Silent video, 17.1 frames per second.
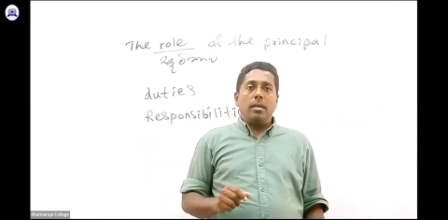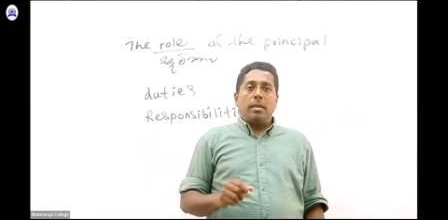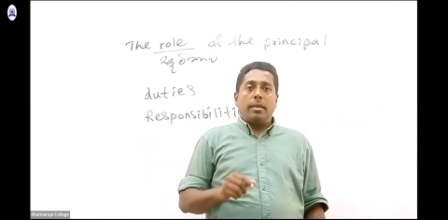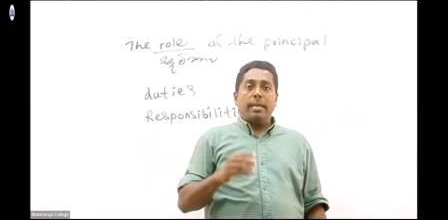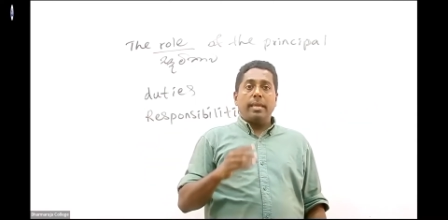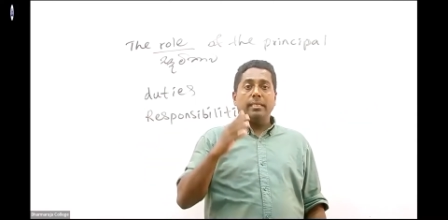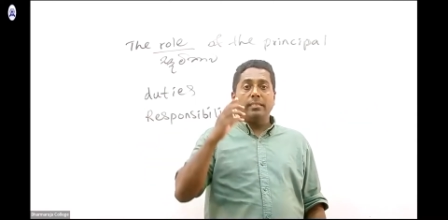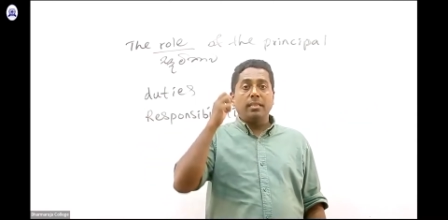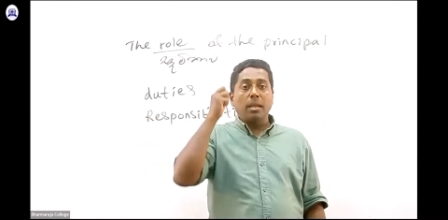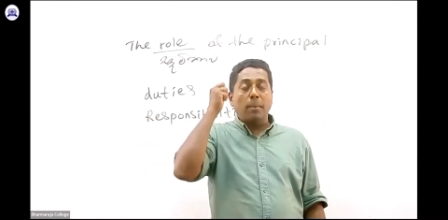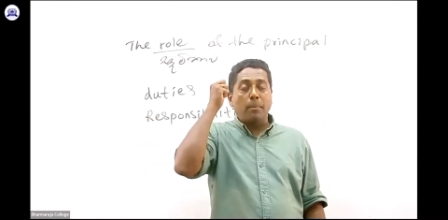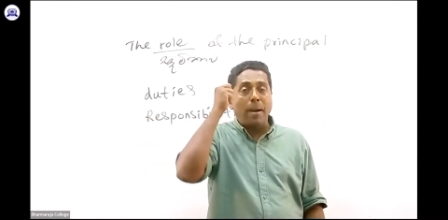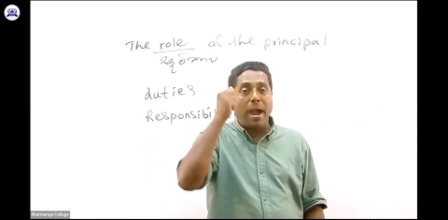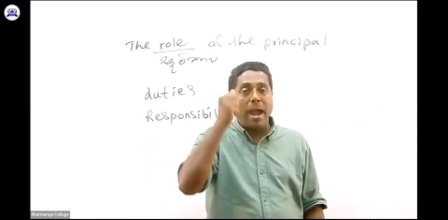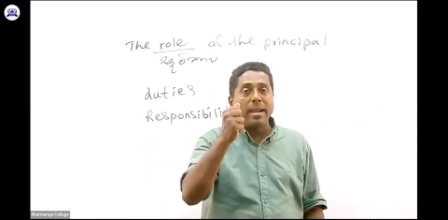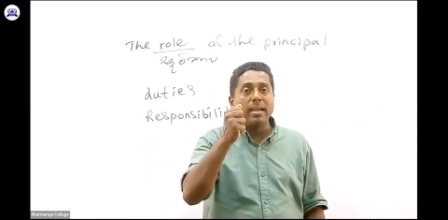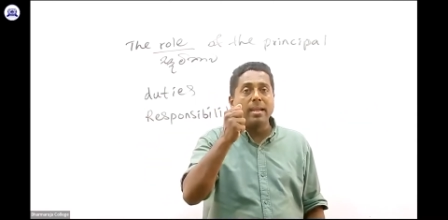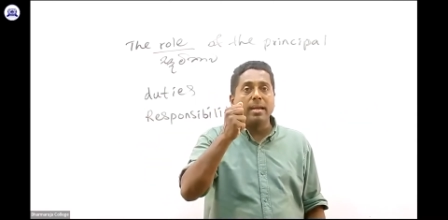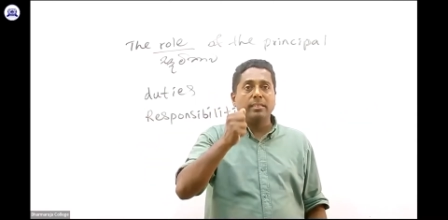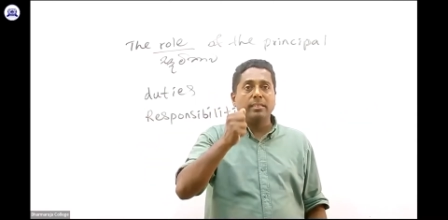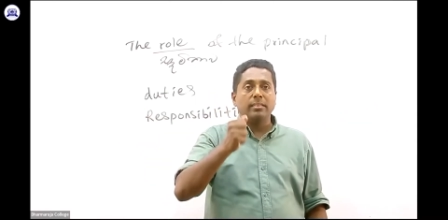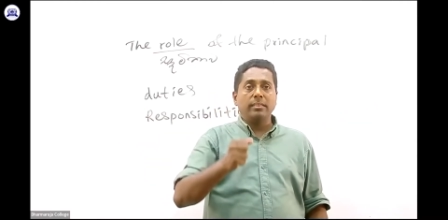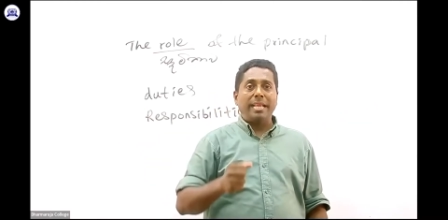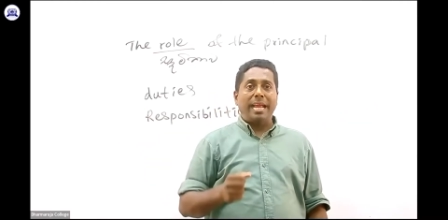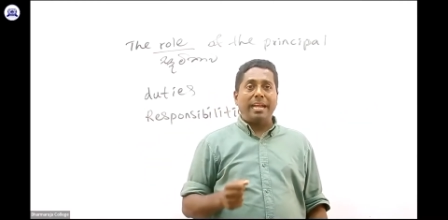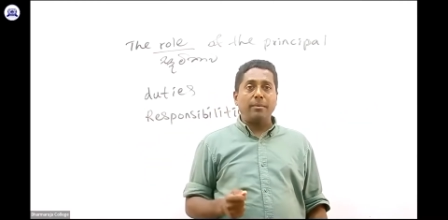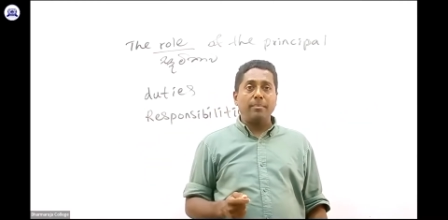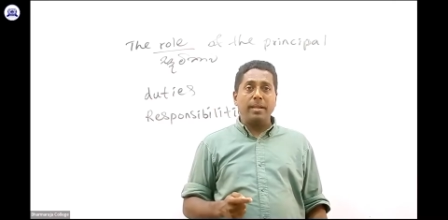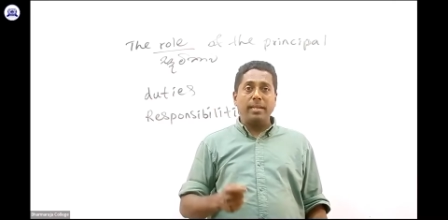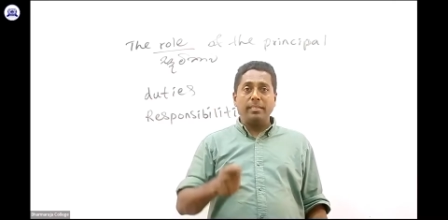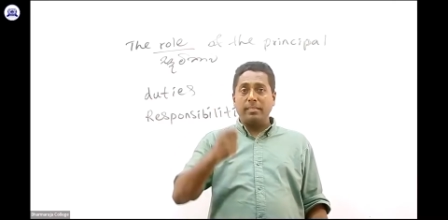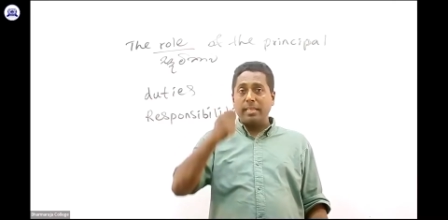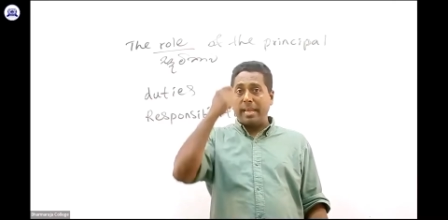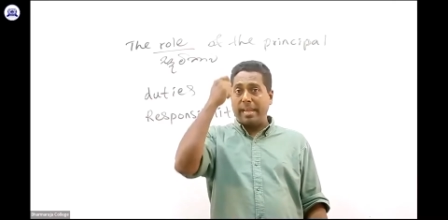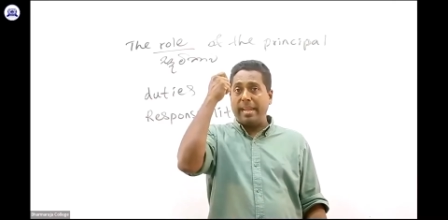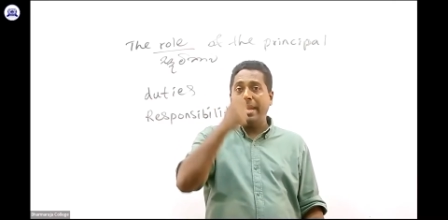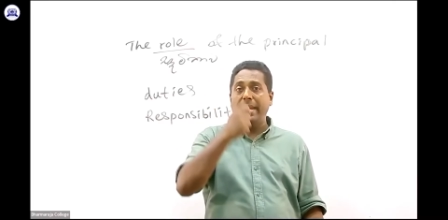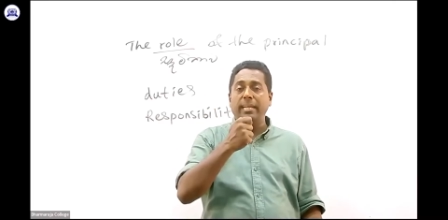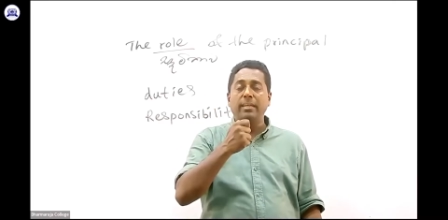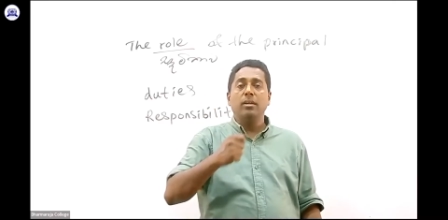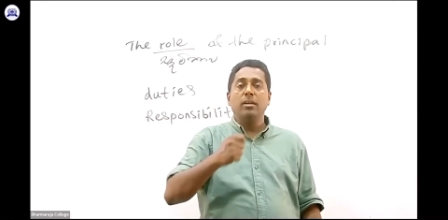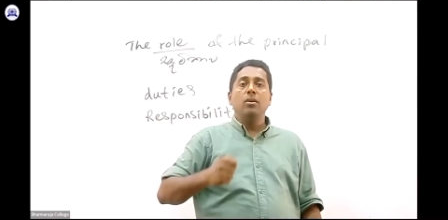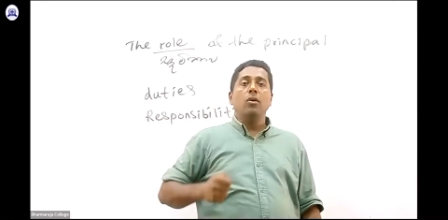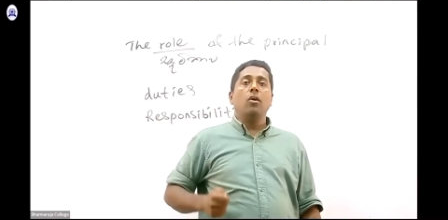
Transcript: He is the pilot, that means the head